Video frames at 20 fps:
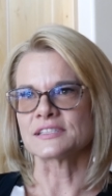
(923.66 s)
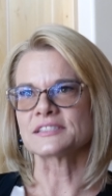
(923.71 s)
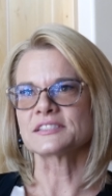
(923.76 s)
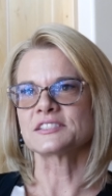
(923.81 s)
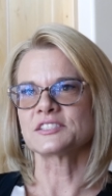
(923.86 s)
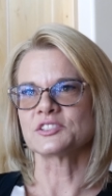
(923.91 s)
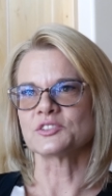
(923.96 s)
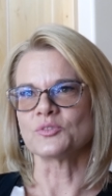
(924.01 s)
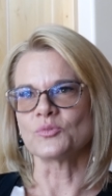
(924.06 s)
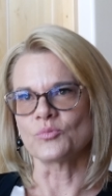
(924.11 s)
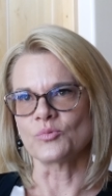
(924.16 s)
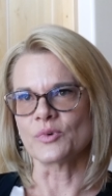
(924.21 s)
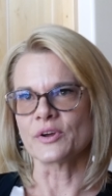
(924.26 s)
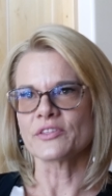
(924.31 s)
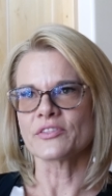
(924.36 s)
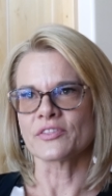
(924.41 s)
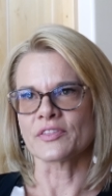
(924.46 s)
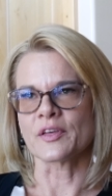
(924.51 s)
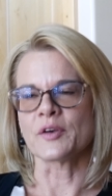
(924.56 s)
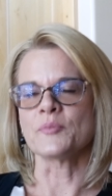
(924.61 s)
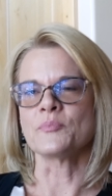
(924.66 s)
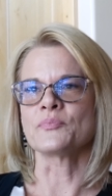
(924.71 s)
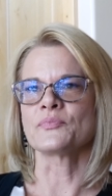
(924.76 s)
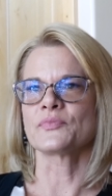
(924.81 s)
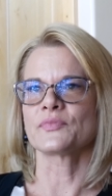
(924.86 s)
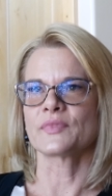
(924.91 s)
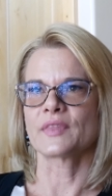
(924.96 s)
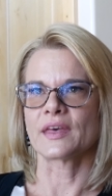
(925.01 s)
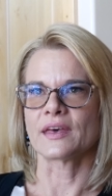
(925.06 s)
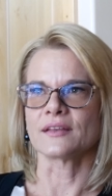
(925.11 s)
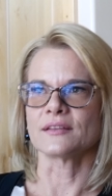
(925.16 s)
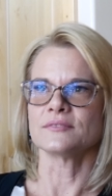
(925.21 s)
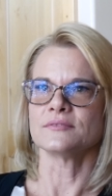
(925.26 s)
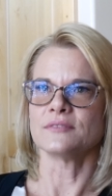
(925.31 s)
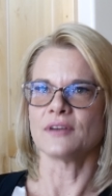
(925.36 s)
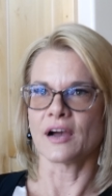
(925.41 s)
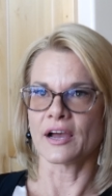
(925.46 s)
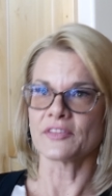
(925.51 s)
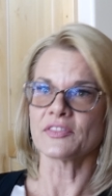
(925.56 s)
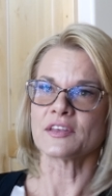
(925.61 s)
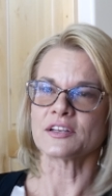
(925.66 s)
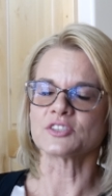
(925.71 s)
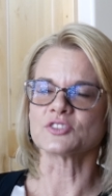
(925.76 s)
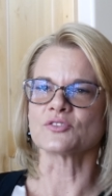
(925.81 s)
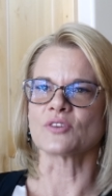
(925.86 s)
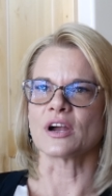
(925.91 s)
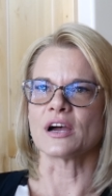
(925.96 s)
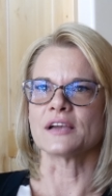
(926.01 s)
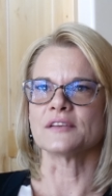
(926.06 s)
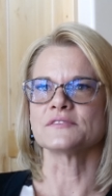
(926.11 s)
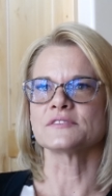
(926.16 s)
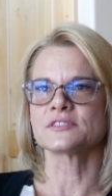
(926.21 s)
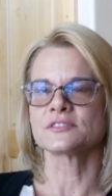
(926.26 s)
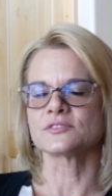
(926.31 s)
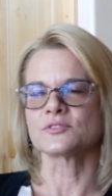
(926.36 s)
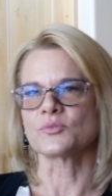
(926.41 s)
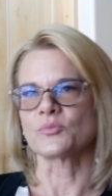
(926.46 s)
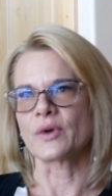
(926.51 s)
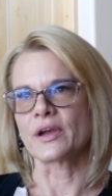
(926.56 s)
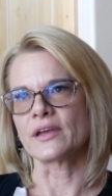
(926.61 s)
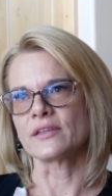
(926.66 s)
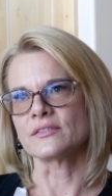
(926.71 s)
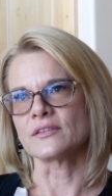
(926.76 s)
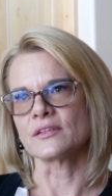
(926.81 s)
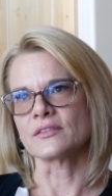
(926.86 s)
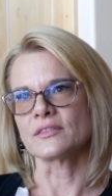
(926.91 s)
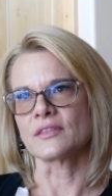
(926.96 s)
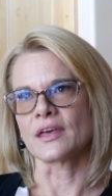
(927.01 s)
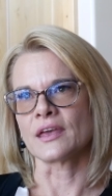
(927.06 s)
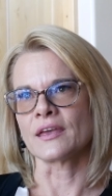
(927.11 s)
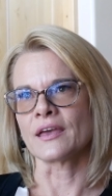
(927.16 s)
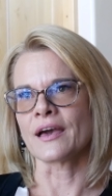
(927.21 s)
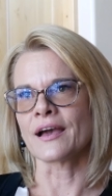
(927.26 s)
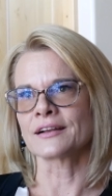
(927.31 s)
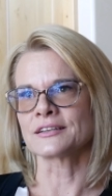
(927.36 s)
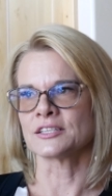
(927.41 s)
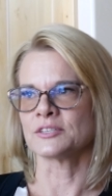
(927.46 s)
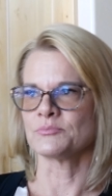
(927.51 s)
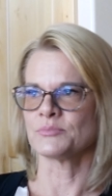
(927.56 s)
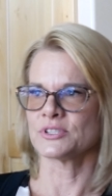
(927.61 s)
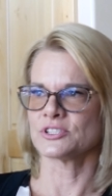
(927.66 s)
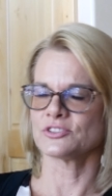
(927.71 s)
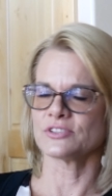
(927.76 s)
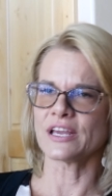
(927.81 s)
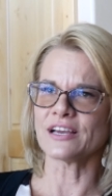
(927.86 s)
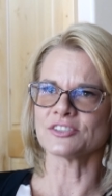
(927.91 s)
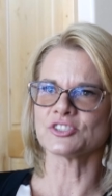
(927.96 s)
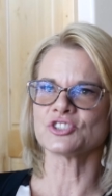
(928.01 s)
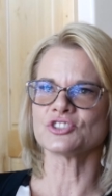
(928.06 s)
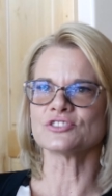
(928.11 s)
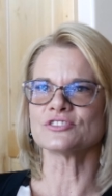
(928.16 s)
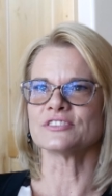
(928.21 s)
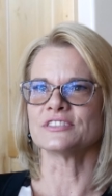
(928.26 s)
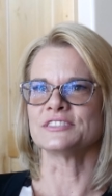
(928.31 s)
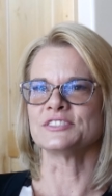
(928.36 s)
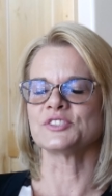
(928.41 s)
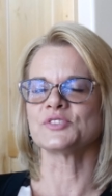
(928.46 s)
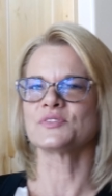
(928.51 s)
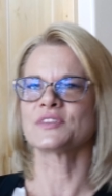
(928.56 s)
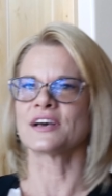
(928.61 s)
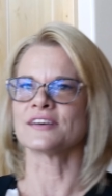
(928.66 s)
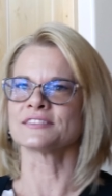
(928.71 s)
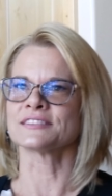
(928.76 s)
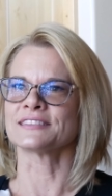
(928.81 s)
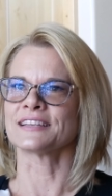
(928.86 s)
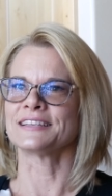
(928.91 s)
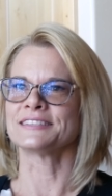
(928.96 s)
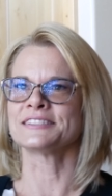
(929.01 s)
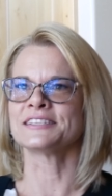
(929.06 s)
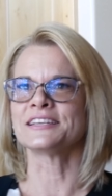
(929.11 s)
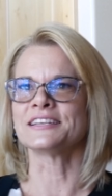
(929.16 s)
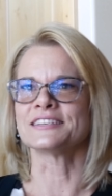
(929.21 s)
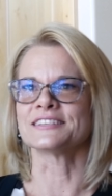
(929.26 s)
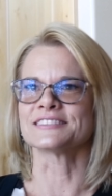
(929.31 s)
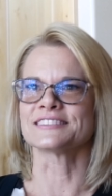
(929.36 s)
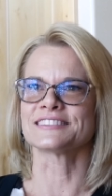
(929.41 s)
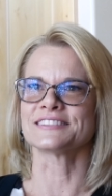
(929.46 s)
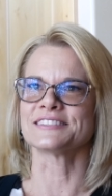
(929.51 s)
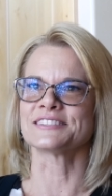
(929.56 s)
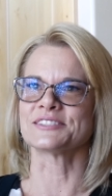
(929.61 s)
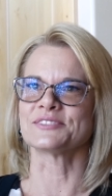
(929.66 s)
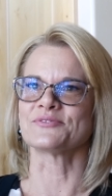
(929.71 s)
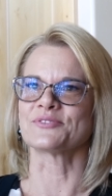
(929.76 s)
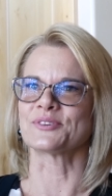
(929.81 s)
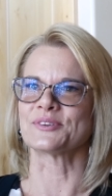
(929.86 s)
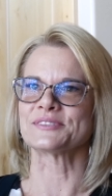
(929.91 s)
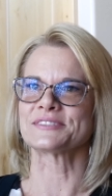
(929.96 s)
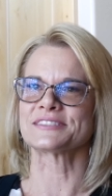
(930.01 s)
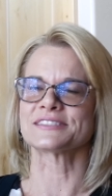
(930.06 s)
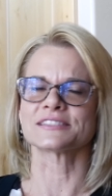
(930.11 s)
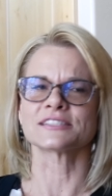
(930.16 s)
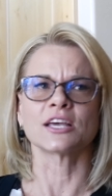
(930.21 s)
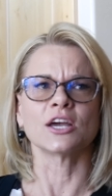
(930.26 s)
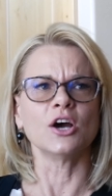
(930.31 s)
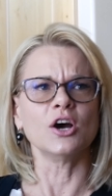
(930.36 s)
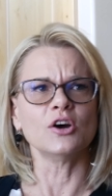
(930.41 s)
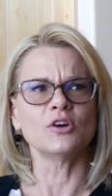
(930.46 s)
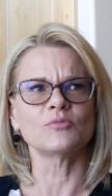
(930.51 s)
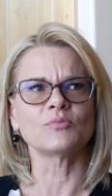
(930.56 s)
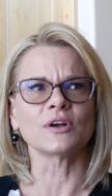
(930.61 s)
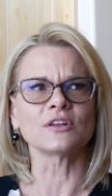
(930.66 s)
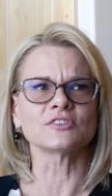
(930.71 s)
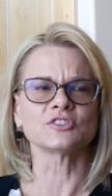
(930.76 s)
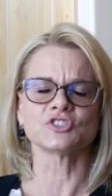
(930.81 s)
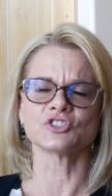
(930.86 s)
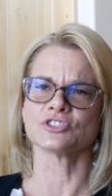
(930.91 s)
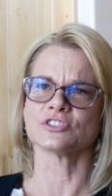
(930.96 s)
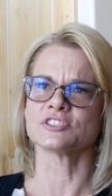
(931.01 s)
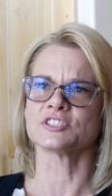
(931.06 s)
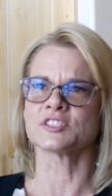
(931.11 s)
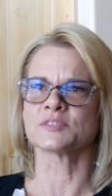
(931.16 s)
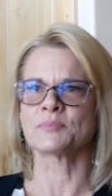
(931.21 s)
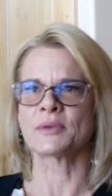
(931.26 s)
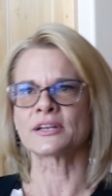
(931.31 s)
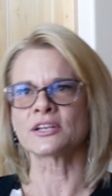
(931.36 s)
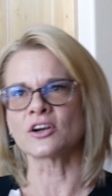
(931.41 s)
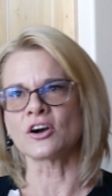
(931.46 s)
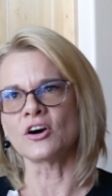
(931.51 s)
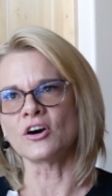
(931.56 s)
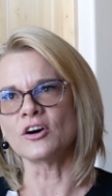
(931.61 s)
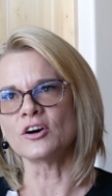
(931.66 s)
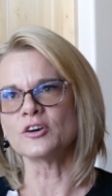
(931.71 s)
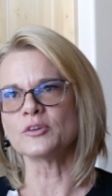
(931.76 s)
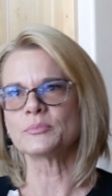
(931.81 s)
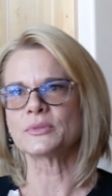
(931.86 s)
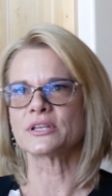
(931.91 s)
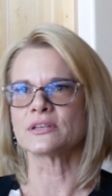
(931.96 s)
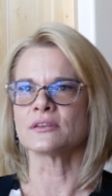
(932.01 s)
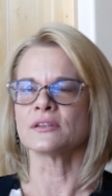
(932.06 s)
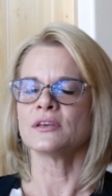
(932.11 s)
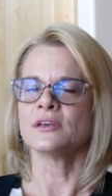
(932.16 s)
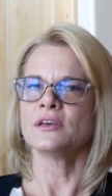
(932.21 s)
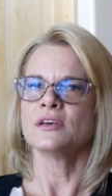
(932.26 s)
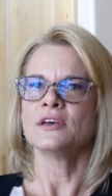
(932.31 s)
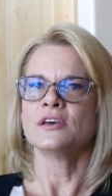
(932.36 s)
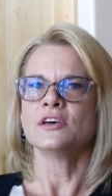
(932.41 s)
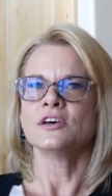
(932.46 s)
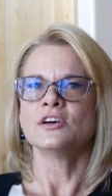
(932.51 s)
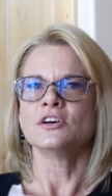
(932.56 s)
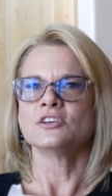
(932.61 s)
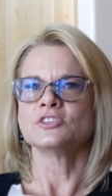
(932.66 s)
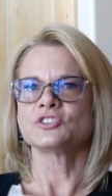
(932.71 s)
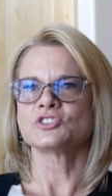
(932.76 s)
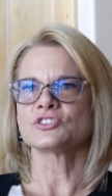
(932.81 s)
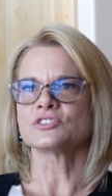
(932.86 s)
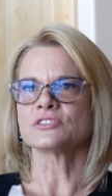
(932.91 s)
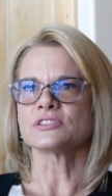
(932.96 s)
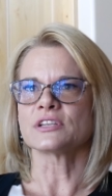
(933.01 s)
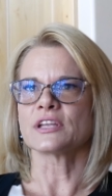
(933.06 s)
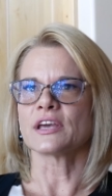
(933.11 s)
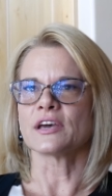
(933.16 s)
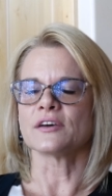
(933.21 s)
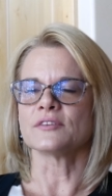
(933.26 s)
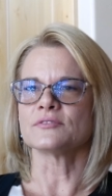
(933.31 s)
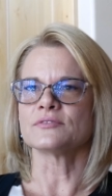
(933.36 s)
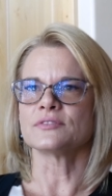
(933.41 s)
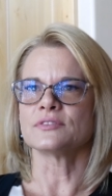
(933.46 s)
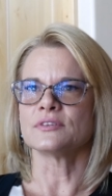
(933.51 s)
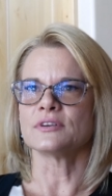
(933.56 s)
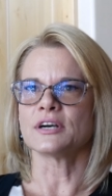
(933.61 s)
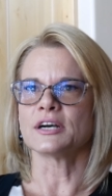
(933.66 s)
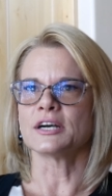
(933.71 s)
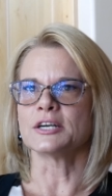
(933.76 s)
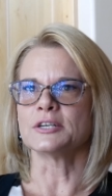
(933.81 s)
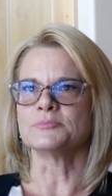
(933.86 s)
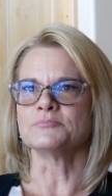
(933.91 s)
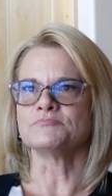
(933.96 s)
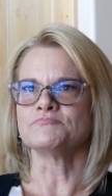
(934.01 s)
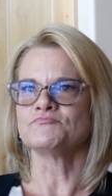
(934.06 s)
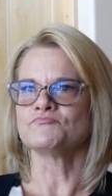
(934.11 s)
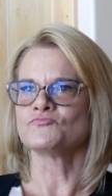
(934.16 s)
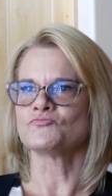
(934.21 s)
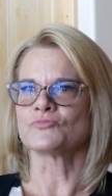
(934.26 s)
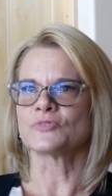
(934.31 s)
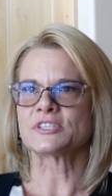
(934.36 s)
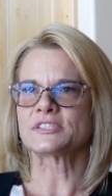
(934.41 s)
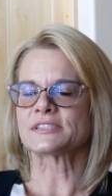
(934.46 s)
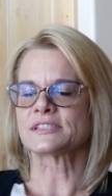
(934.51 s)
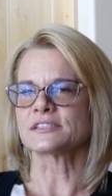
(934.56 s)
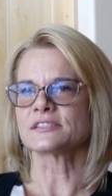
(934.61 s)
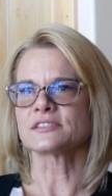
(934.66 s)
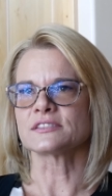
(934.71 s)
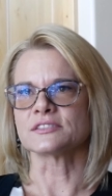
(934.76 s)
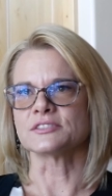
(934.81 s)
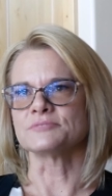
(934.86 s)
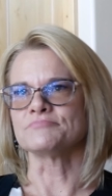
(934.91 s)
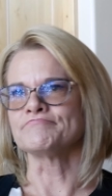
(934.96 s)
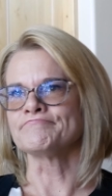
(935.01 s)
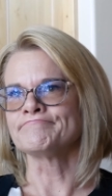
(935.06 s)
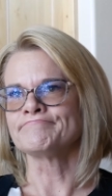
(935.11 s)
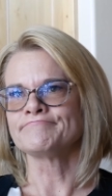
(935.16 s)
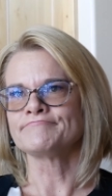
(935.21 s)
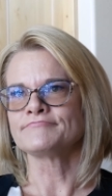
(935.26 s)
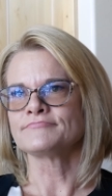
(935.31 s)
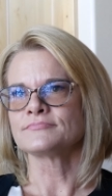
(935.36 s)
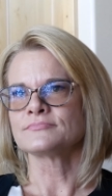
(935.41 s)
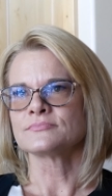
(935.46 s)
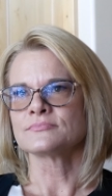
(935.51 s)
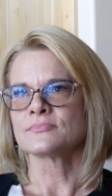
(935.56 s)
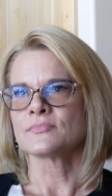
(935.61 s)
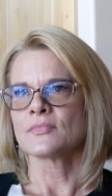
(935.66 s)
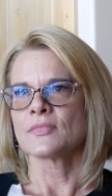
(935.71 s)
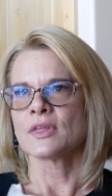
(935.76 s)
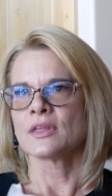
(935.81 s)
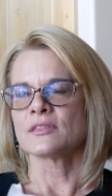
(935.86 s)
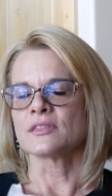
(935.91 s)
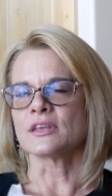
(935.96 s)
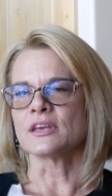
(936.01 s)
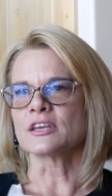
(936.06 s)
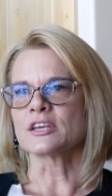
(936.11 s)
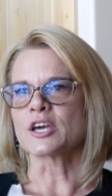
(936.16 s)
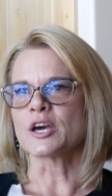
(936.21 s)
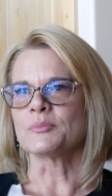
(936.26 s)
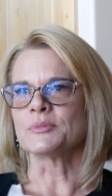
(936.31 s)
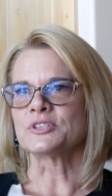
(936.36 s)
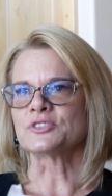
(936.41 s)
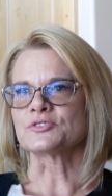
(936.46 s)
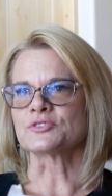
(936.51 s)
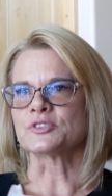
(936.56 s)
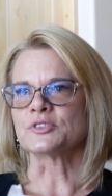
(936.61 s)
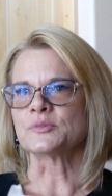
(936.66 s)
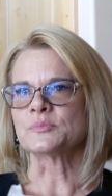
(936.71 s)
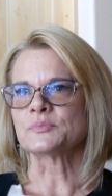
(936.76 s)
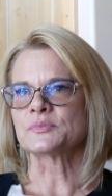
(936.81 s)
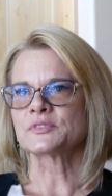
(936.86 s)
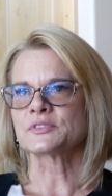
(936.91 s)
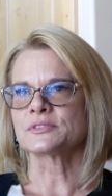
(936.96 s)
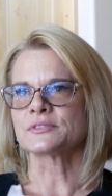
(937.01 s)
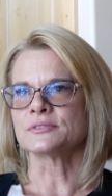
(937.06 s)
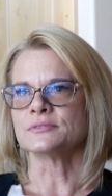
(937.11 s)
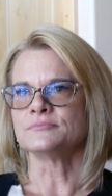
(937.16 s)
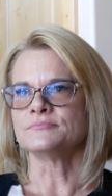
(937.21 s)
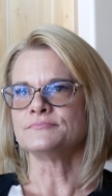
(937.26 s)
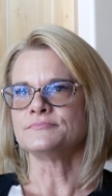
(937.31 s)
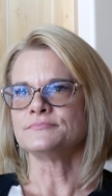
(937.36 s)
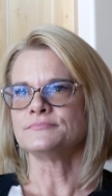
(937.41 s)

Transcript: that's still with them that I think drives the way that they acted. But yeah, sure, in two thousand eighteen, it's easy for us to say, oh, well, he should have just been calm and shouldn't have um, resisted mm-hmm. the incoming troops.